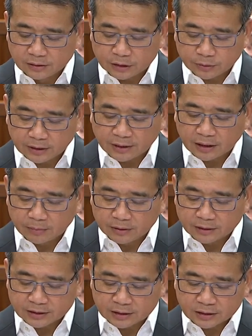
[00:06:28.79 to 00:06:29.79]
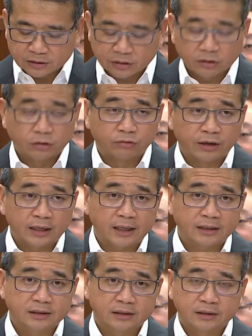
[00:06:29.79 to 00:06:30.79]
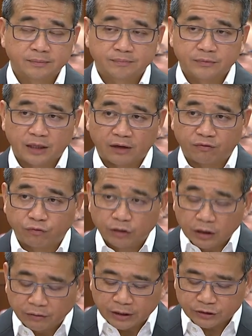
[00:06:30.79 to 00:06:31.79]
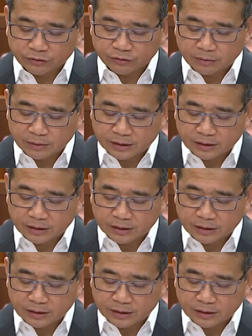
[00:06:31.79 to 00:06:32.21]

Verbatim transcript: This will enable litigants to realize a fuller range of